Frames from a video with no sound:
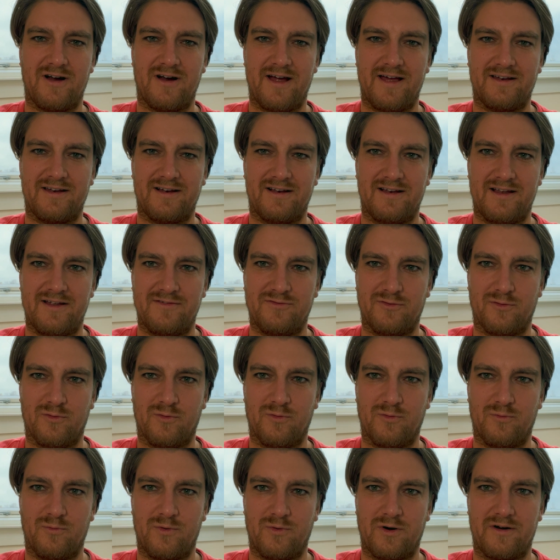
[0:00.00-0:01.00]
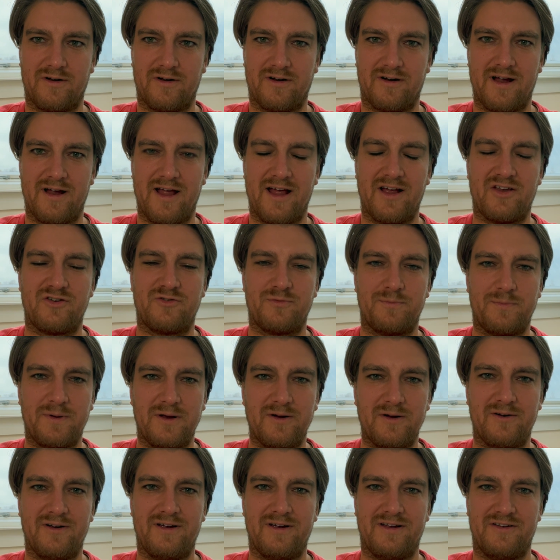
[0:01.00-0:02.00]
at a level where they're
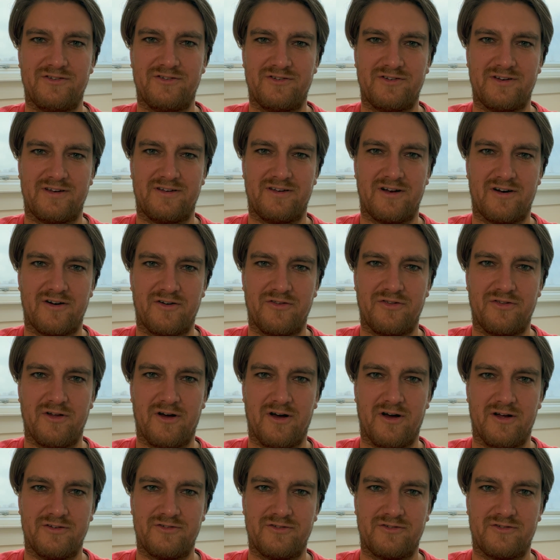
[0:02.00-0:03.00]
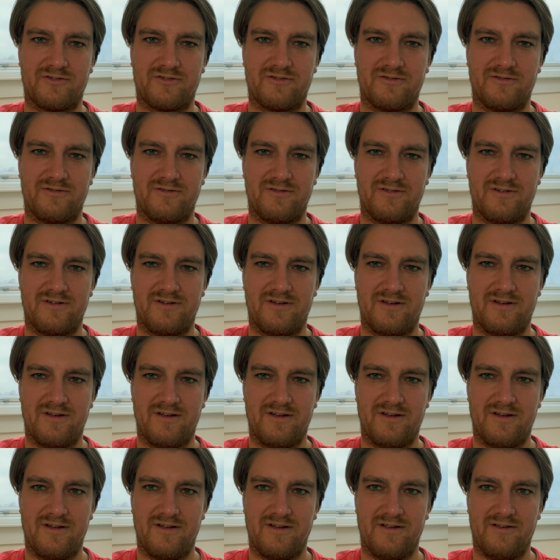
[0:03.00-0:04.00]
experiencing their thoughts.
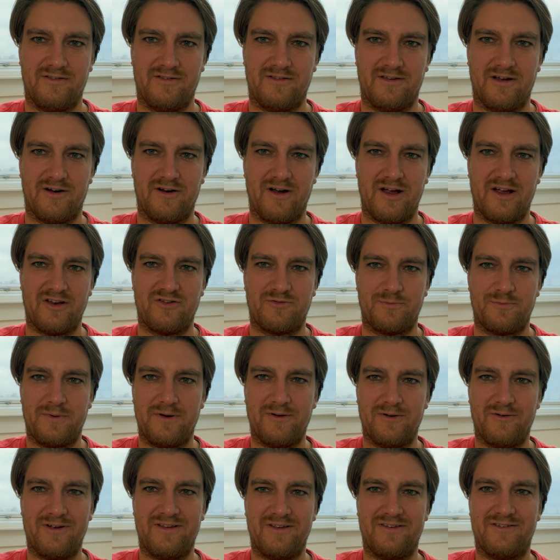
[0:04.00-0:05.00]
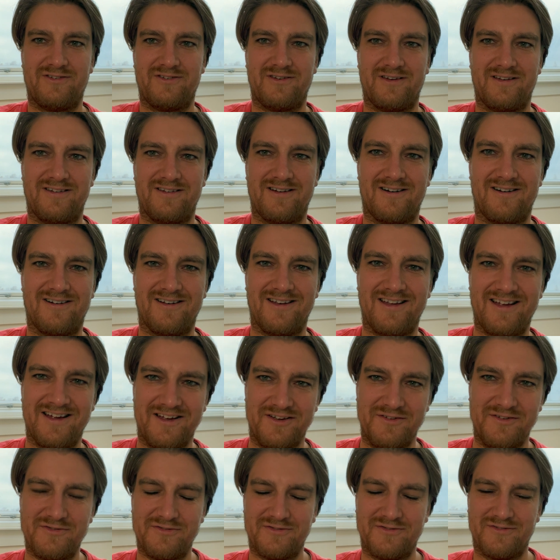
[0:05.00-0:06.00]
They're experiencing their
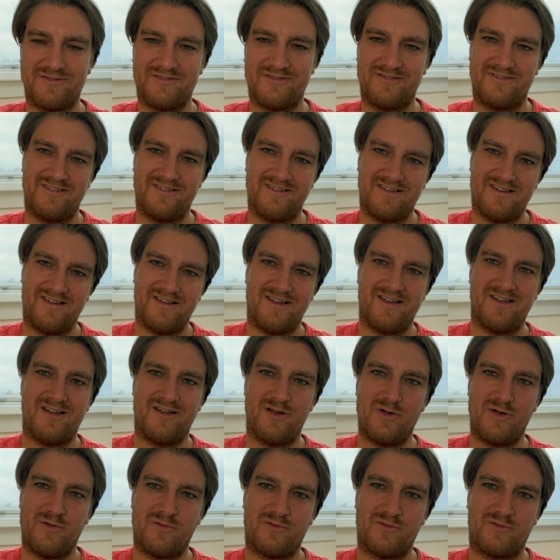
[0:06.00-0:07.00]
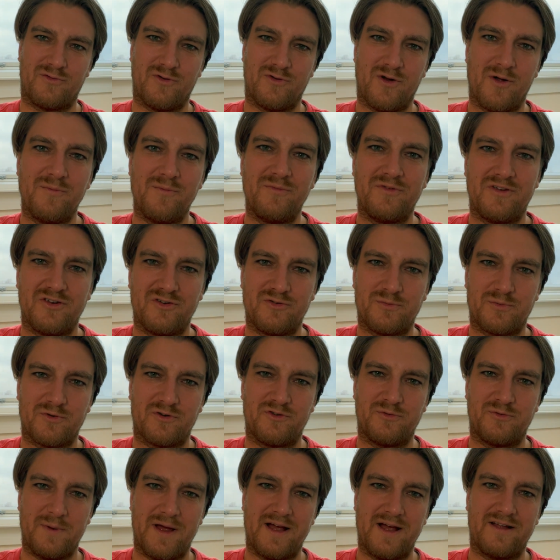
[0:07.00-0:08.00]
life from this
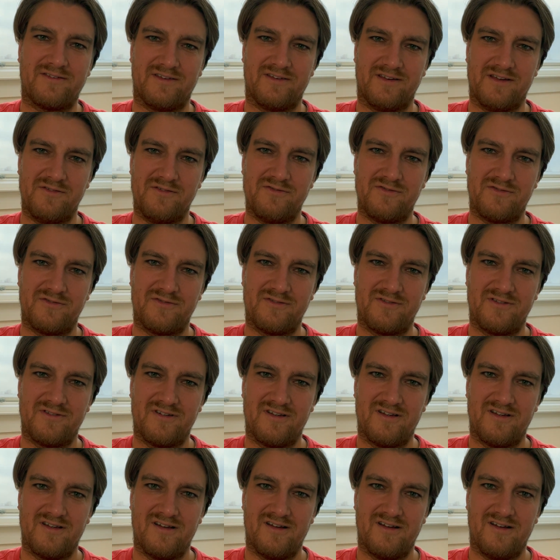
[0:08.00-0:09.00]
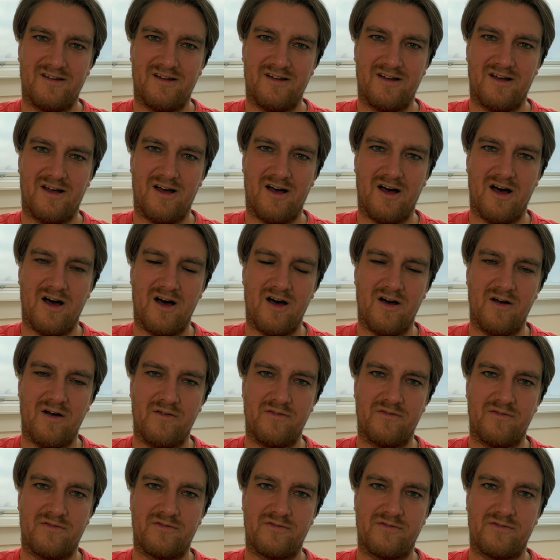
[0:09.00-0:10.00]
perspective
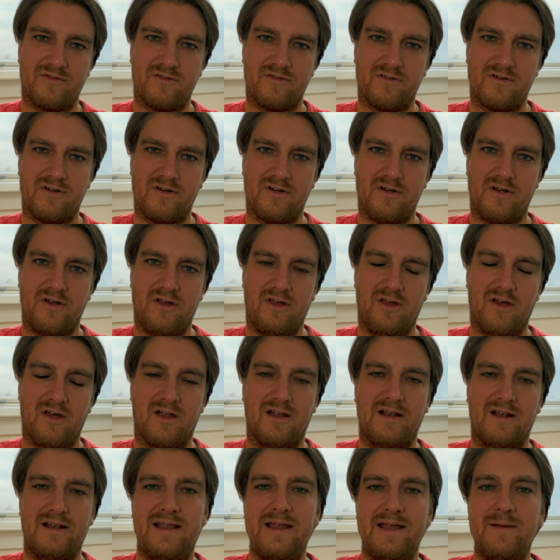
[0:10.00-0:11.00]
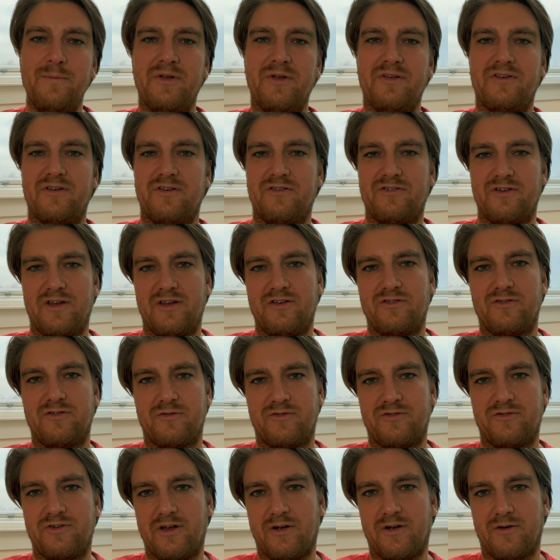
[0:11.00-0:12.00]
of a limited sense
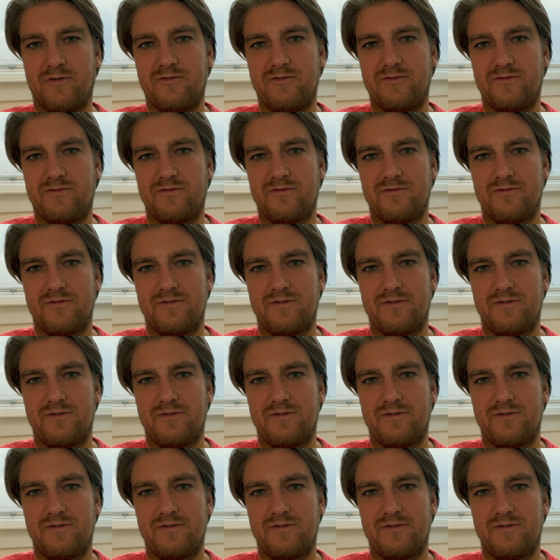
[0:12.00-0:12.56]
of self,